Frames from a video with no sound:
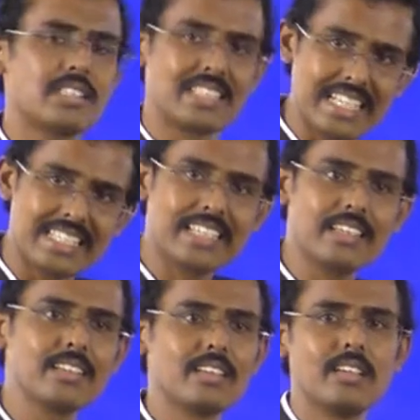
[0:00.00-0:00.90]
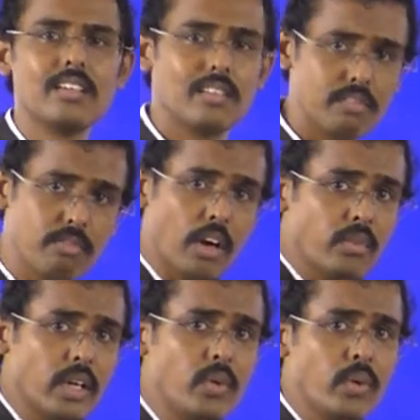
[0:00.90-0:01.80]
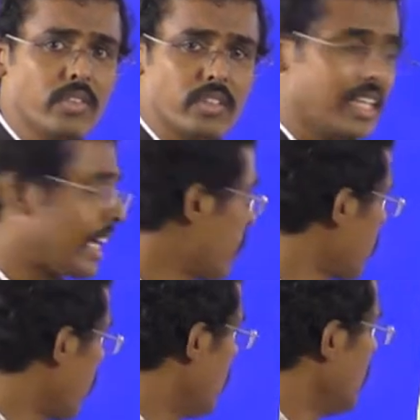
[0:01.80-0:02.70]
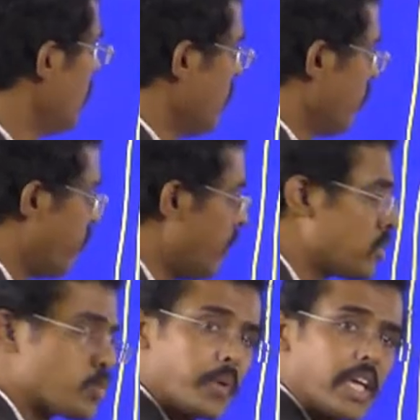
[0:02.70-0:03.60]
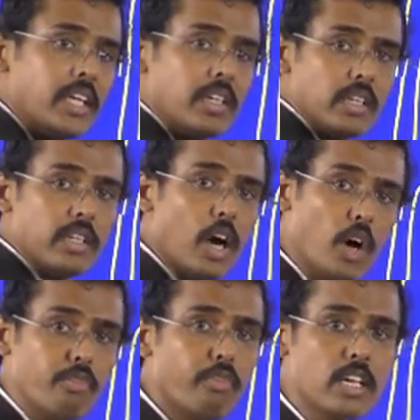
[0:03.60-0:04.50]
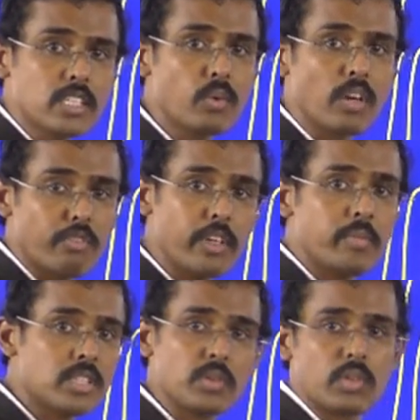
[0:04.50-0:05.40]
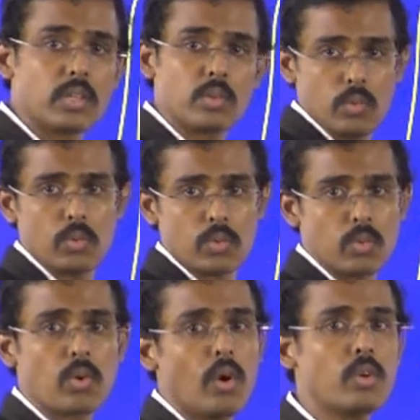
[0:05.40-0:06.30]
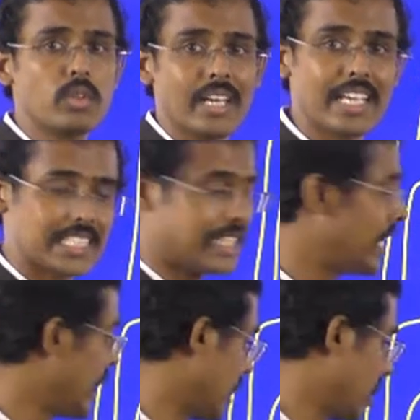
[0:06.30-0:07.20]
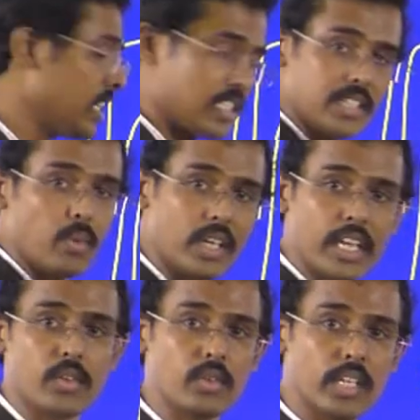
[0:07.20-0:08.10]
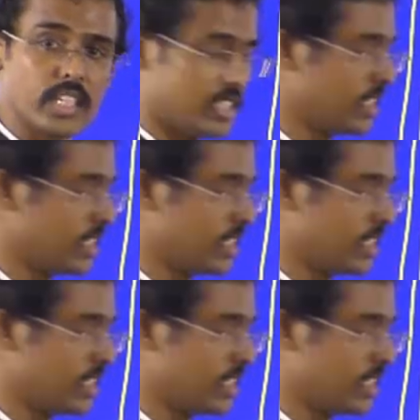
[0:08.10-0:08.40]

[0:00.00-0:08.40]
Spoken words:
sensing what we are doing in the camera. Film speed, how fast one film is rolled to the next take, one take to the next